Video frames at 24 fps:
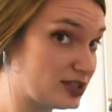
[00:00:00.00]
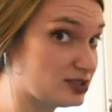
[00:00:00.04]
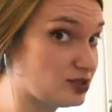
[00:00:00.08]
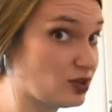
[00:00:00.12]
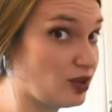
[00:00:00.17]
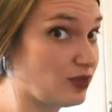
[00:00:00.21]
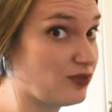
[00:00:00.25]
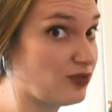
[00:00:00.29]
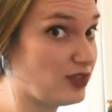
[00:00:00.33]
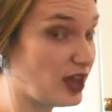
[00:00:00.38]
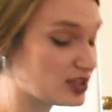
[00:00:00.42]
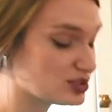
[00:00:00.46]
So
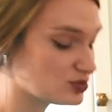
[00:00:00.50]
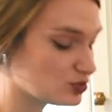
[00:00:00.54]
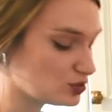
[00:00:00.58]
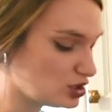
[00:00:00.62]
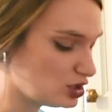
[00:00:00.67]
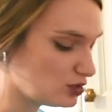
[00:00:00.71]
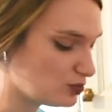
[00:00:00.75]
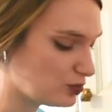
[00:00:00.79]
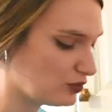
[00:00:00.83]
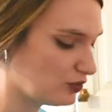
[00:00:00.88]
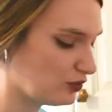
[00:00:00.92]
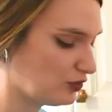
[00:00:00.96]
if that's what
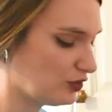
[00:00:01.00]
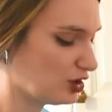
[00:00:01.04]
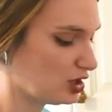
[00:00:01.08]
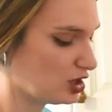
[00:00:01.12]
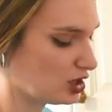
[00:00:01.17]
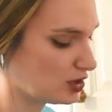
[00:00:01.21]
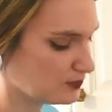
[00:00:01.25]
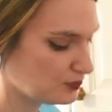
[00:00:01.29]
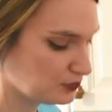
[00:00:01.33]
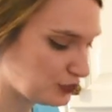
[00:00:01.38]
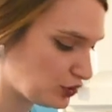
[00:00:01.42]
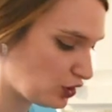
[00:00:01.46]
you
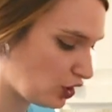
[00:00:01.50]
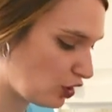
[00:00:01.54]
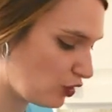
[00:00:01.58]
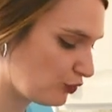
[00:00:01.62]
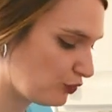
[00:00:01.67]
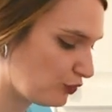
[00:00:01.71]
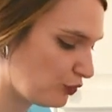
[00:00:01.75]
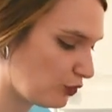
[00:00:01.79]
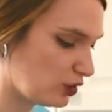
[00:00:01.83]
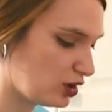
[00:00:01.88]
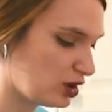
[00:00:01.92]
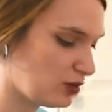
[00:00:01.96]
prefer, go
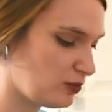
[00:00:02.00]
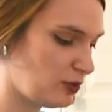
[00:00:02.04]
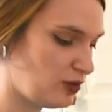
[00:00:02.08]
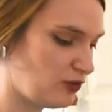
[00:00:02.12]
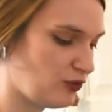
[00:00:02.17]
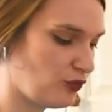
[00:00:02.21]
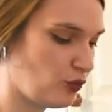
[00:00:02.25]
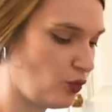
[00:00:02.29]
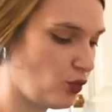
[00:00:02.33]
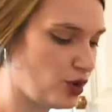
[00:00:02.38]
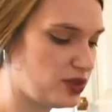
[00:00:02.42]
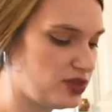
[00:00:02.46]
for it. But
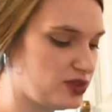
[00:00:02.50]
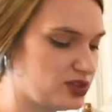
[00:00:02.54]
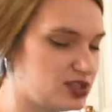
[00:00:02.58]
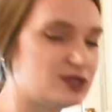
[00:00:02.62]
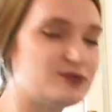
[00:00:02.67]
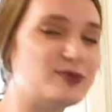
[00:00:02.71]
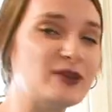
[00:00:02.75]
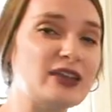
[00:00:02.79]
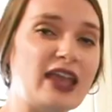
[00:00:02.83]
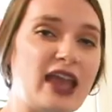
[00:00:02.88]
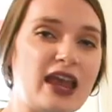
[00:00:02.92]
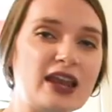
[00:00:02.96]
for the
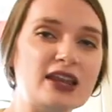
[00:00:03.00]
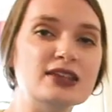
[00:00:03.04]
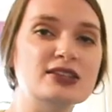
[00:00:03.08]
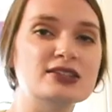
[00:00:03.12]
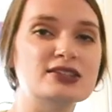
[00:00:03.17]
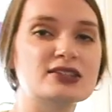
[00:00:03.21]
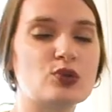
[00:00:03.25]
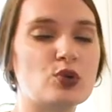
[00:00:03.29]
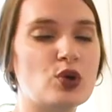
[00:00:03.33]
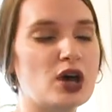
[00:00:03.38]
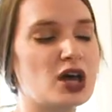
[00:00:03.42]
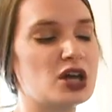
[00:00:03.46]
spaghetti
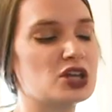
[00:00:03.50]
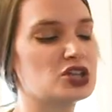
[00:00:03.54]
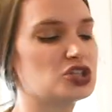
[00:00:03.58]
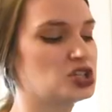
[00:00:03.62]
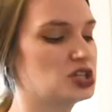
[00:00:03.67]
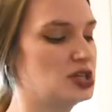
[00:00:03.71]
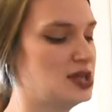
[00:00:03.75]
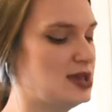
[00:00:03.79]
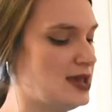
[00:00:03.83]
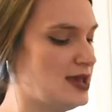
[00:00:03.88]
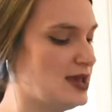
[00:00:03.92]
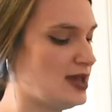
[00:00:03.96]

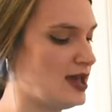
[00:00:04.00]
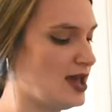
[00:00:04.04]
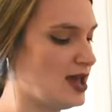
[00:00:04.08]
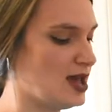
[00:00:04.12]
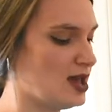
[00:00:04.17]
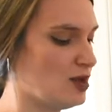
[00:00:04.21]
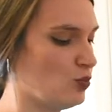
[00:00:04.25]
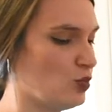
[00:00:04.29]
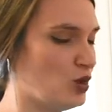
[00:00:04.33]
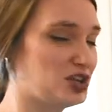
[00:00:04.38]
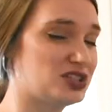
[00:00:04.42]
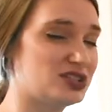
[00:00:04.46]
squash,
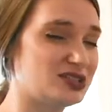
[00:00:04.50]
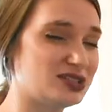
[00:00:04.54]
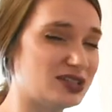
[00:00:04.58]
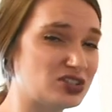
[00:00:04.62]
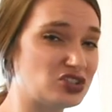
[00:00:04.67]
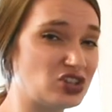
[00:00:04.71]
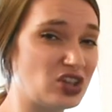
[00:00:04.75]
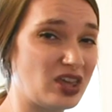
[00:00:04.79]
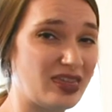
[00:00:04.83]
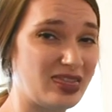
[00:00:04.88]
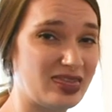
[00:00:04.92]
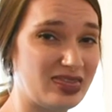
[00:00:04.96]
um, where it's
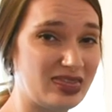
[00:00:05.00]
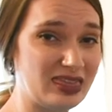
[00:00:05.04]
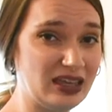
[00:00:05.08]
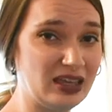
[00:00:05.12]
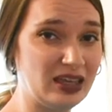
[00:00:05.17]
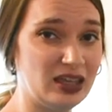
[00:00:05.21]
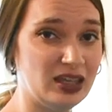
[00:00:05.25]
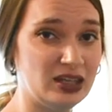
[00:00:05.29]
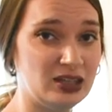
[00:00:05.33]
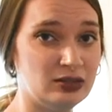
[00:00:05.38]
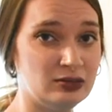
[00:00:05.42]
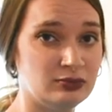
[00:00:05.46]
such a
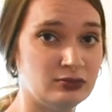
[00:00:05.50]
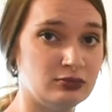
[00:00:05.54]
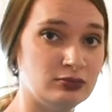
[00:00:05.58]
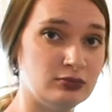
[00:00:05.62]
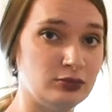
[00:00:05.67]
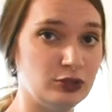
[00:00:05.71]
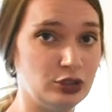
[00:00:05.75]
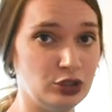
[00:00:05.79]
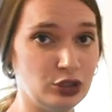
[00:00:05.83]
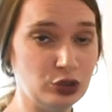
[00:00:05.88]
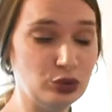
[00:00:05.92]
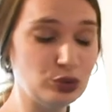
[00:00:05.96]
thin
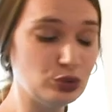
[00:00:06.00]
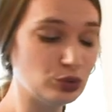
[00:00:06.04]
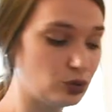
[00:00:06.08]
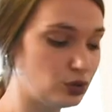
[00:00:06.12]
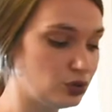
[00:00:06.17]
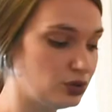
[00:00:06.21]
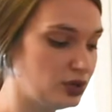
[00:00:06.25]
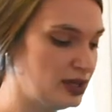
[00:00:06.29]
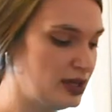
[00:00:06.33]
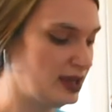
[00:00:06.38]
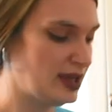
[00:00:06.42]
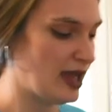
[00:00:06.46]

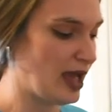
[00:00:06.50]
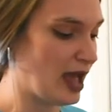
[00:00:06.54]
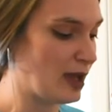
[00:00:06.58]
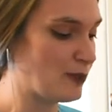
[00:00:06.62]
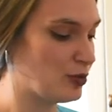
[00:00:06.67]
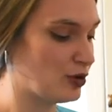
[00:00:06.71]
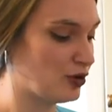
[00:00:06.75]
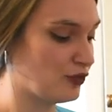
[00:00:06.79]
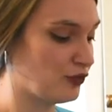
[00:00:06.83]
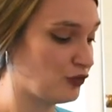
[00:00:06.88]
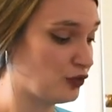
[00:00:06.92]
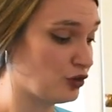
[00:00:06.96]
noodle, I
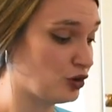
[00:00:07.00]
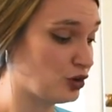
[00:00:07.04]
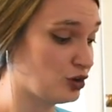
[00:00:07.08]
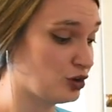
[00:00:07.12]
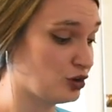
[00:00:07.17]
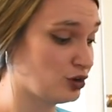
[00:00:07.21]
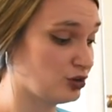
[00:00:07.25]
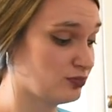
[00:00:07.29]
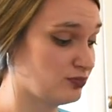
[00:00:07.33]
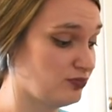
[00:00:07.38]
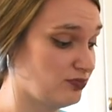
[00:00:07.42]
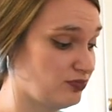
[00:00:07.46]

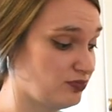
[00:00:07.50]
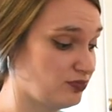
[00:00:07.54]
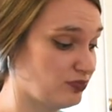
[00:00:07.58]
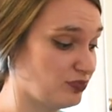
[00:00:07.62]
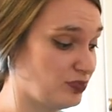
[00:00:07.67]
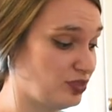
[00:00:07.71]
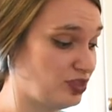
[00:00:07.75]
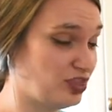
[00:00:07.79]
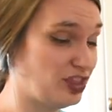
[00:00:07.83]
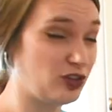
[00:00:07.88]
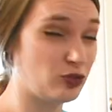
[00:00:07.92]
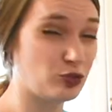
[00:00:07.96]
prefer
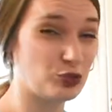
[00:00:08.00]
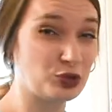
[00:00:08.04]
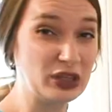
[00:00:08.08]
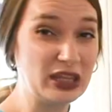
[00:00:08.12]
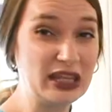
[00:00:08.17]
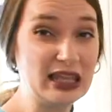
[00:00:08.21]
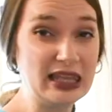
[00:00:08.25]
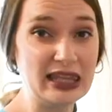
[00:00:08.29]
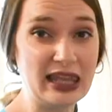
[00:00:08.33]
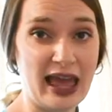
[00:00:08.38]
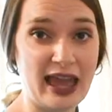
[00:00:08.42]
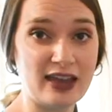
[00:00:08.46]
the
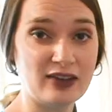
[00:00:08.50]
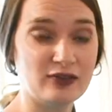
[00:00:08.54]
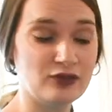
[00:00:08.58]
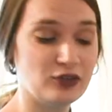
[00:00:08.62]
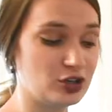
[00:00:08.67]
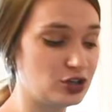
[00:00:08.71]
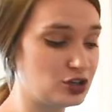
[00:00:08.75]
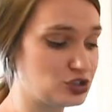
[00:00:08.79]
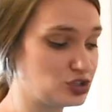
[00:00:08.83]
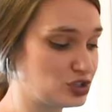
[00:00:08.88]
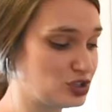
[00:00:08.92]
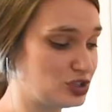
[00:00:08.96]
really light
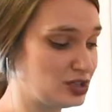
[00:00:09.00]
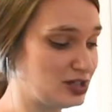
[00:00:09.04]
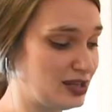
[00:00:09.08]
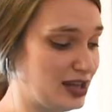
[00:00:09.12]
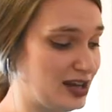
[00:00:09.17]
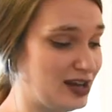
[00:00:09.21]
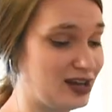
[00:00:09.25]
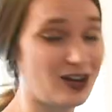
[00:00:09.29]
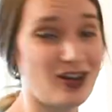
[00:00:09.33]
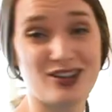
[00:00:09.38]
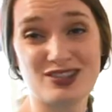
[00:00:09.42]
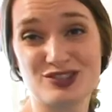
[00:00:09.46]
version,
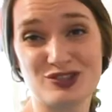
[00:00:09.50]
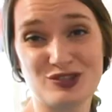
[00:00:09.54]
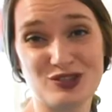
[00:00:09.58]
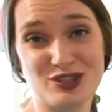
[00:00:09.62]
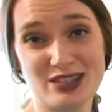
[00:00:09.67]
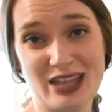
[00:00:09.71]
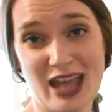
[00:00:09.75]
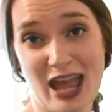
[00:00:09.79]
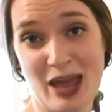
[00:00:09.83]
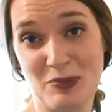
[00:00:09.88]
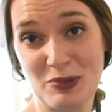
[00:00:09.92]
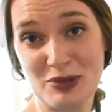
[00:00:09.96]
and it also
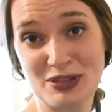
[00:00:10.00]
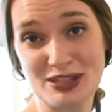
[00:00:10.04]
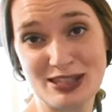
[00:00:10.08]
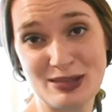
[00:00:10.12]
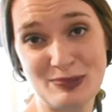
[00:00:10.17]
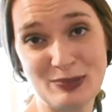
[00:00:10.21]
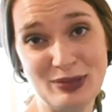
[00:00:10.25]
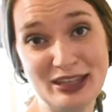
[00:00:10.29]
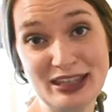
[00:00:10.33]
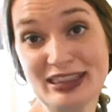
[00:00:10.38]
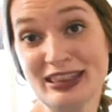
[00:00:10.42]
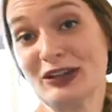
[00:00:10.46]
just happens to
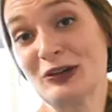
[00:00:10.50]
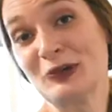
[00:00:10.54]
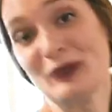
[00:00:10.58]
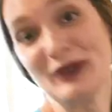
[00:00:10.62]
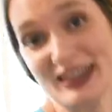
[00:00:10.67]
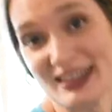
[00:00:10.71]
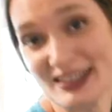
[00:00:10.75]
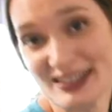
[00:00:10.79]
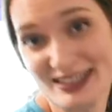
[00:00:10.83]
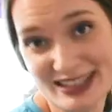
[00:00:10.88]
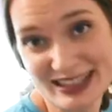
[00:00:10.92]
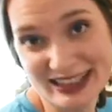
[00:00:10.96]
be the
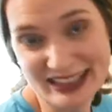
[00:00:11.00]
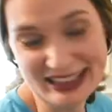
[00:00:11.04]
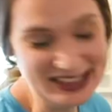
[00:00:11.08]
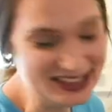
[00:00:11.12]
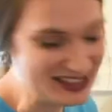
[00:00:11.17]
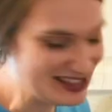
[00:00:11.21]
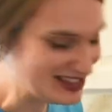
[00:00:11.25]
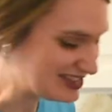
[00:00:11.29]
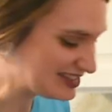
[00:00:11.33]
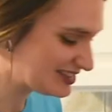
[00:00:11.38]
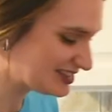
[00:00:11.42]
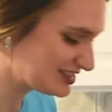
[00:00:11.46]
quickest and
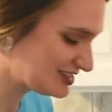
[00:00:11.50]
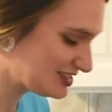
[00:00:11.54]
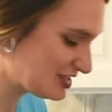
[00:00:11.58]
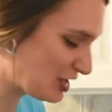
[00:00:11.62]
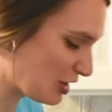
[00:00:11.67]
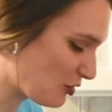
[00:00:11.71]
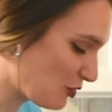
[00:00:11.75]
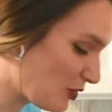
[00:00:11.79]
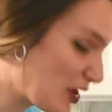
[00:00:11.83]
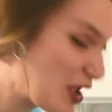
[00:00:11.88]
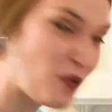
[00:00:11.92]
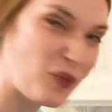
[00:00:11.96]
easiest.
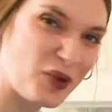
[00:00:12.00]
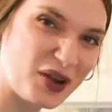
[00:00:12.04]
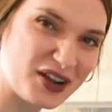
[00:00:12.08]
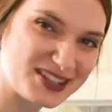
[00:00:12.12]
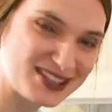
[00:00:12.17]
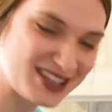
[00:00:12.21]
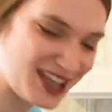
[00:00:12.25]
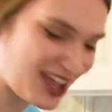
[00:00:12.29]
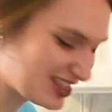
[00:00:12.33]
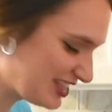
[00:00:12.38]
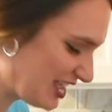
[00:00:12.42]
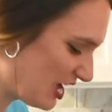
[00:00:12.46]
So it
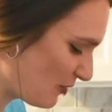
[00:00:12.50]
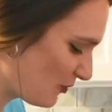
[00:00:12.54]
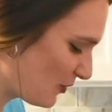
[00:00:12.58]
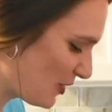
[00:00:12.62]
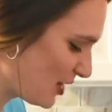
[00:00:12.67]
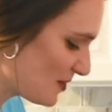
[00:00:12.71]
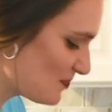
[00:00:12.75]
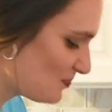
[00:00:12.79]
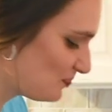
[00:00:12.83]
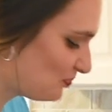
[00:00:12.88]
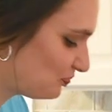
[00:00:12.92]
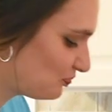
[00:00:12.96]
works out that
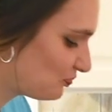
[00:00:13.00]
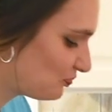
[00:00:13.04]
way.